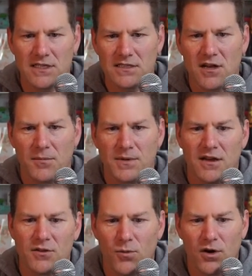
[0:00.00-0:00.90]
He's coming
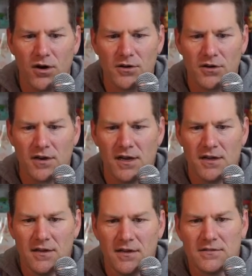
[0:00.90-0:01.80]
out of the water.
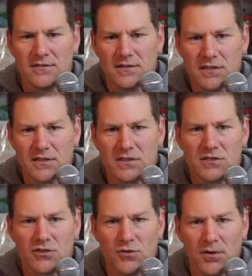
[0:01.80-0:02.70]
This is a
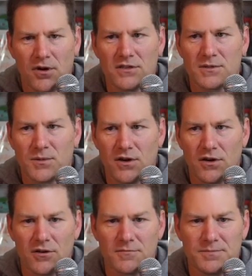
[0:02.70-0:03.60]
super awesome
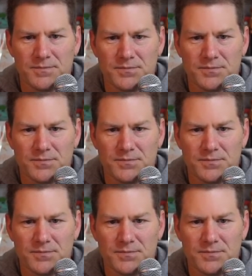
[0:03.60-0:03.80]
card.